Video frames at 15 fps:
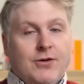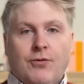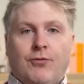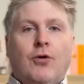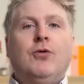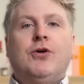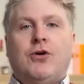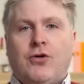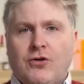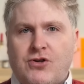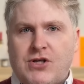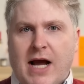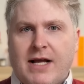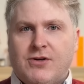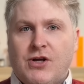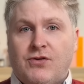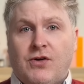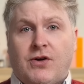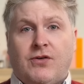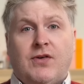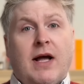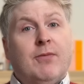the rule you could change is you
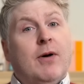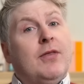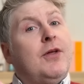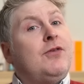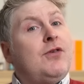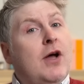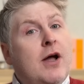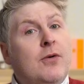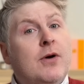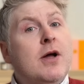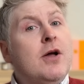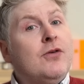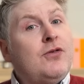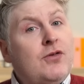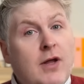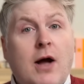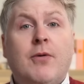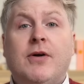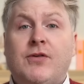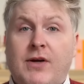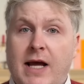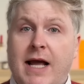could say, well, the 2
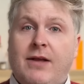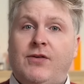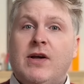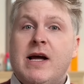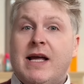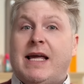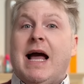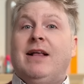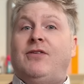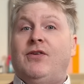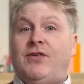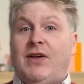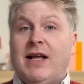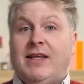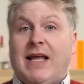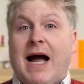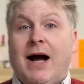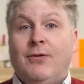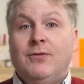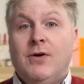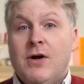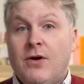slowest kids get to sit
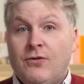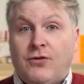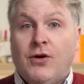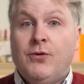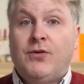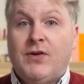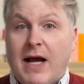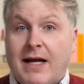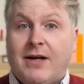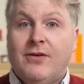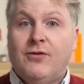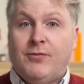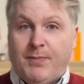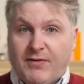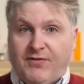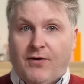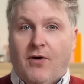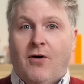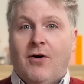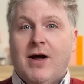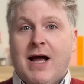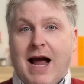down 2 seconds
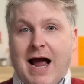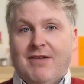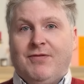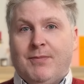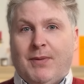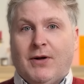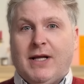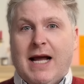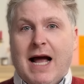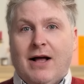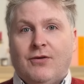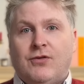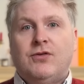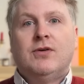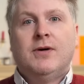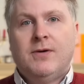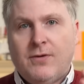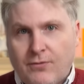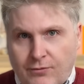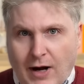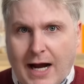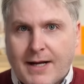before everybody else.
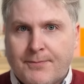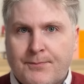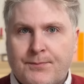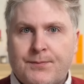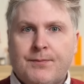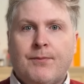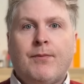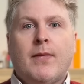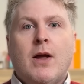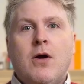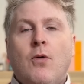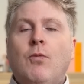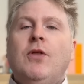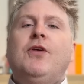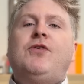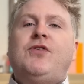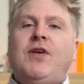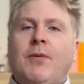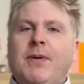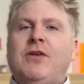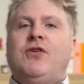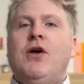Right. Well, there'd
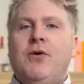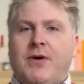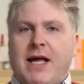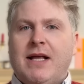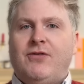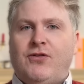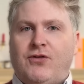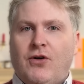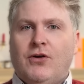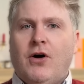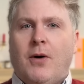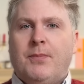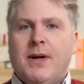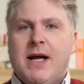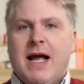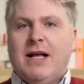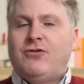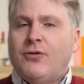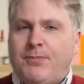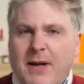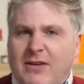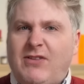still be 2 kids stood up. It'd
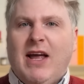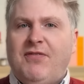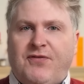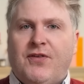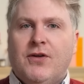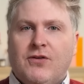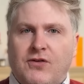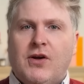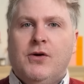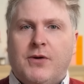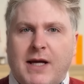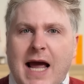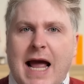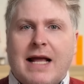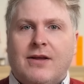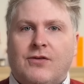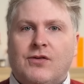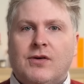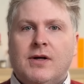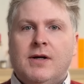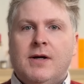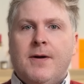just be a different 2
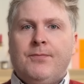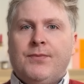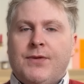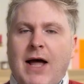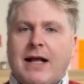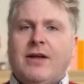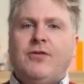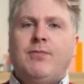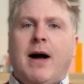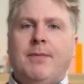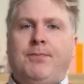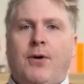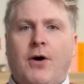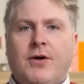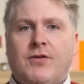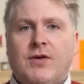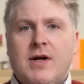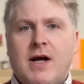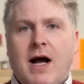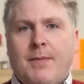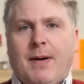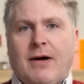kids. That is my point
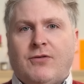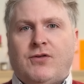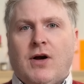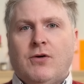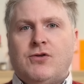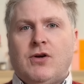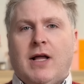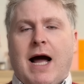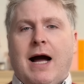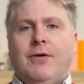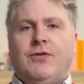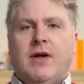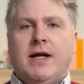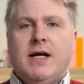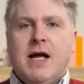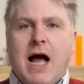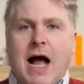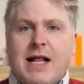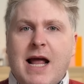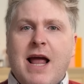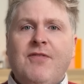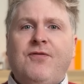about social housing.
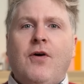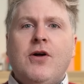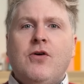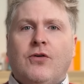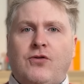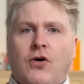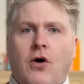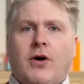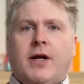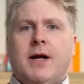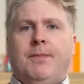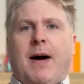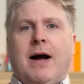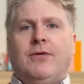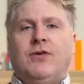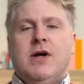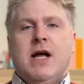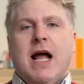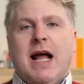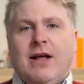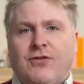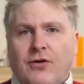And if what you're talking about
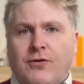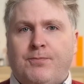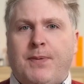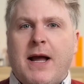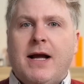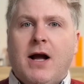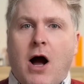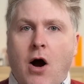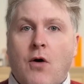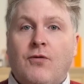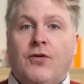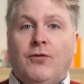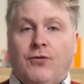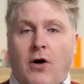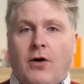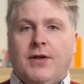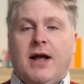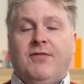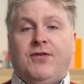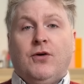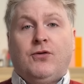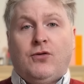is us being overrun,
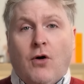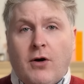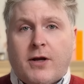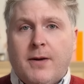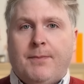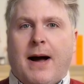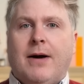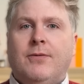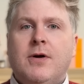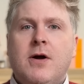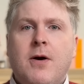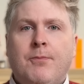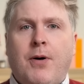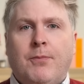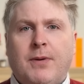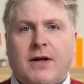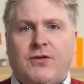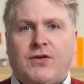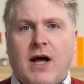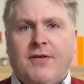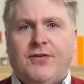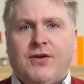if you're talking about public
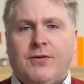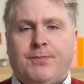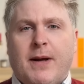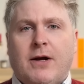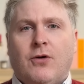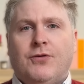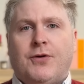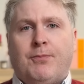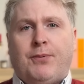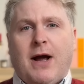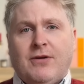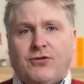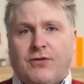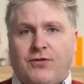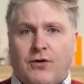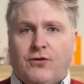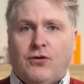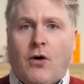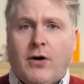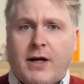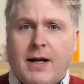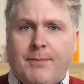services being under pressure, if you're
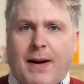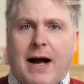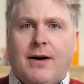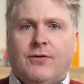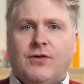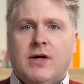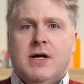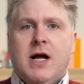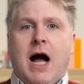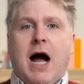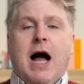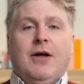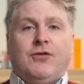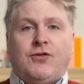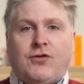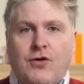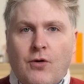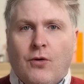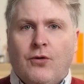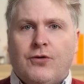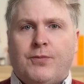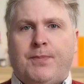talking about
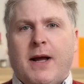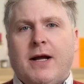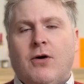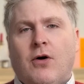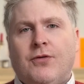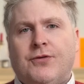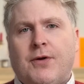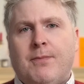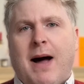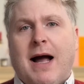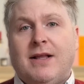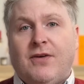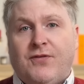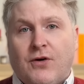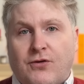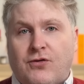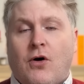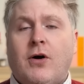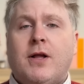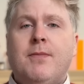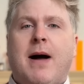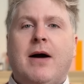schools being undermined, if you're
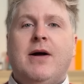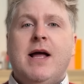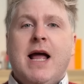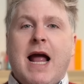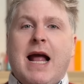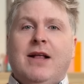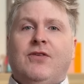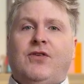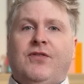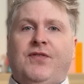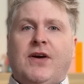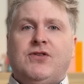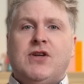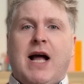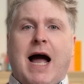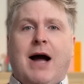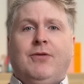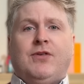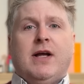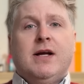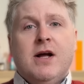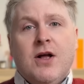talking about insufficient
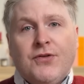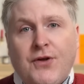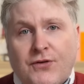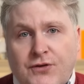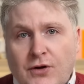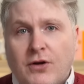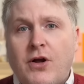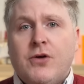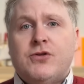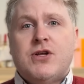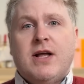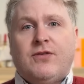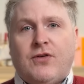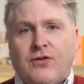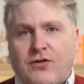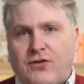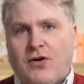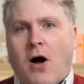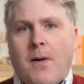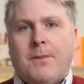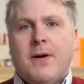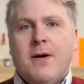housing, the solution is to
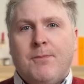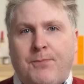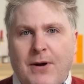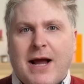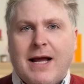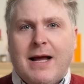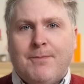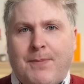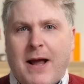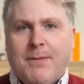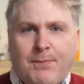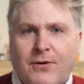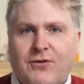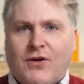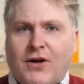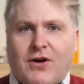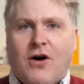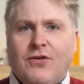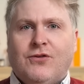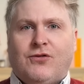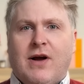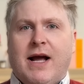stop bringing people to the
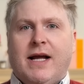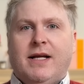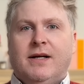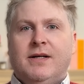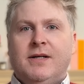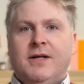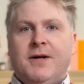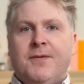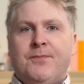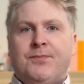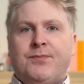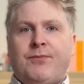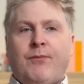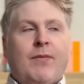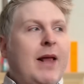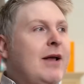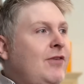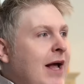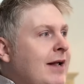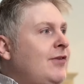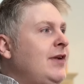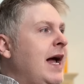country. It's
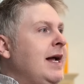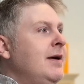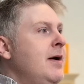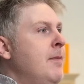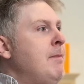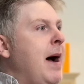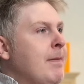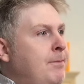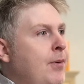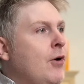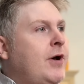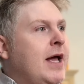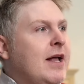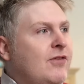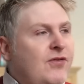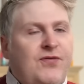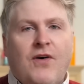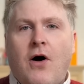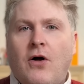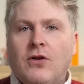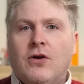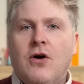like saying, my bucket's
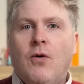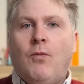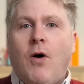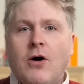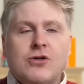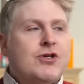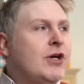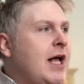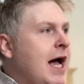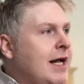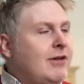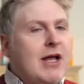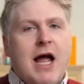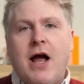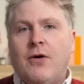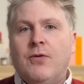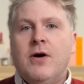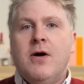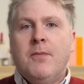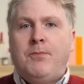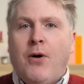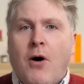full, what should I do?
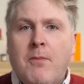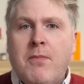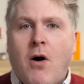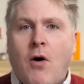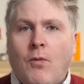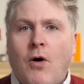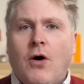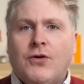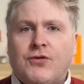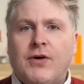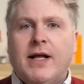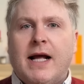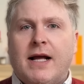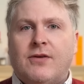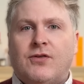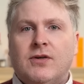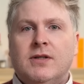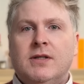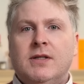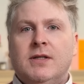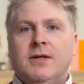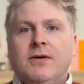Put more water in it.
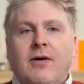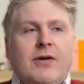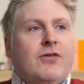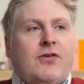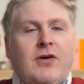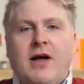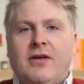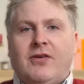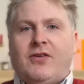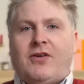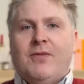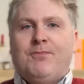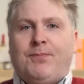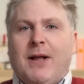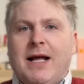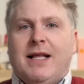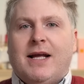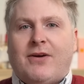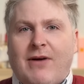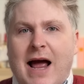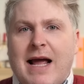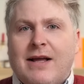It's just completely
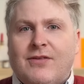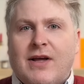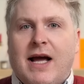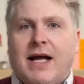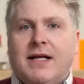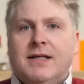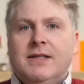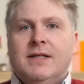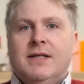crazy.